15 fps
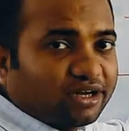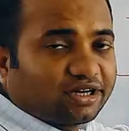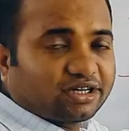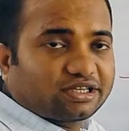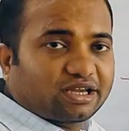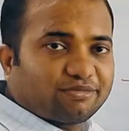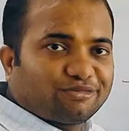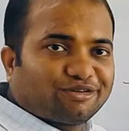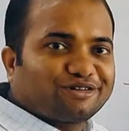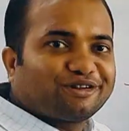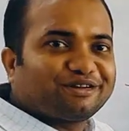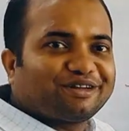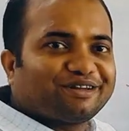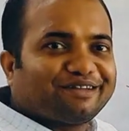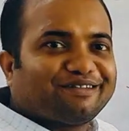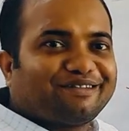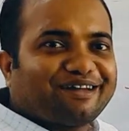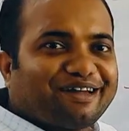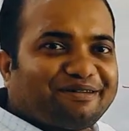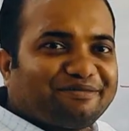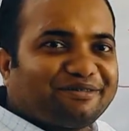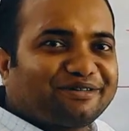I guess I
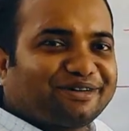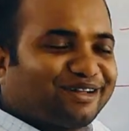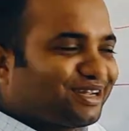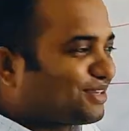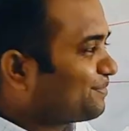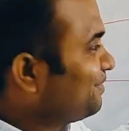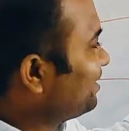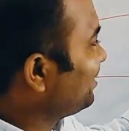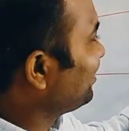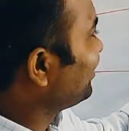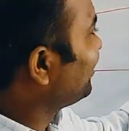have not explained in